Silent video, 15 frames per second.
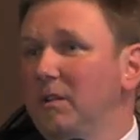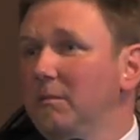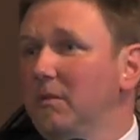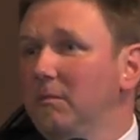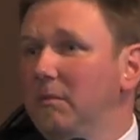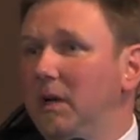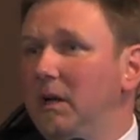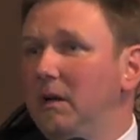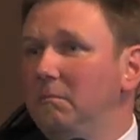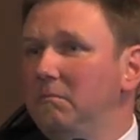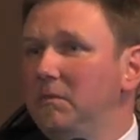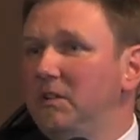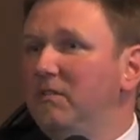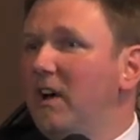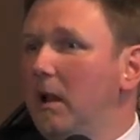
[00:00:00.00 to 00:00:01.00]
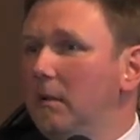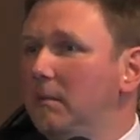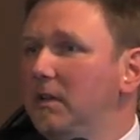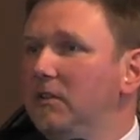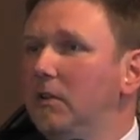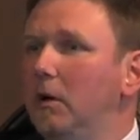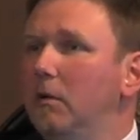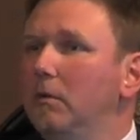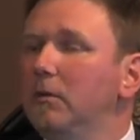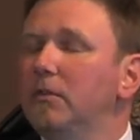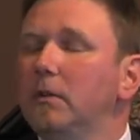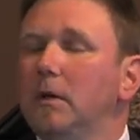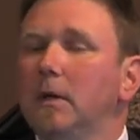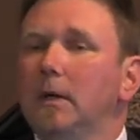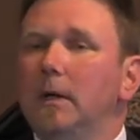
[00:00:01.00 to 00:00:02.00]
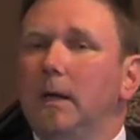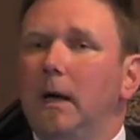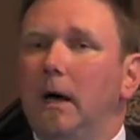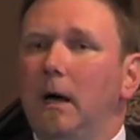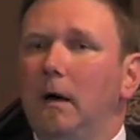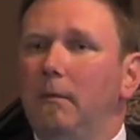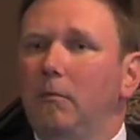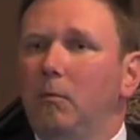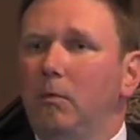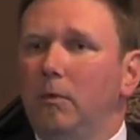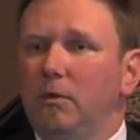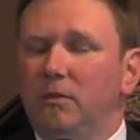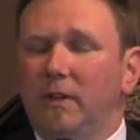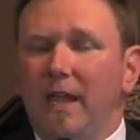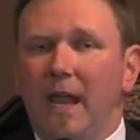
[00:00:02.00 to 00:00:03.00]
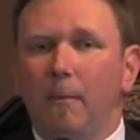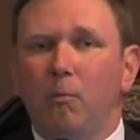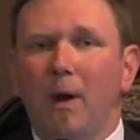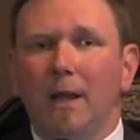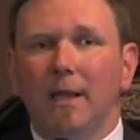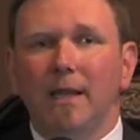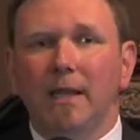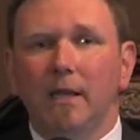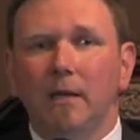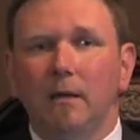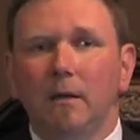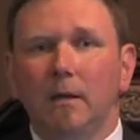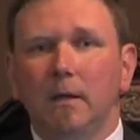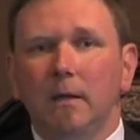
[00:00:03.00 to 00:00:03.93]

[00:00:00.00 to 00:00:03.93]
them development zones. There's Camp Rylea,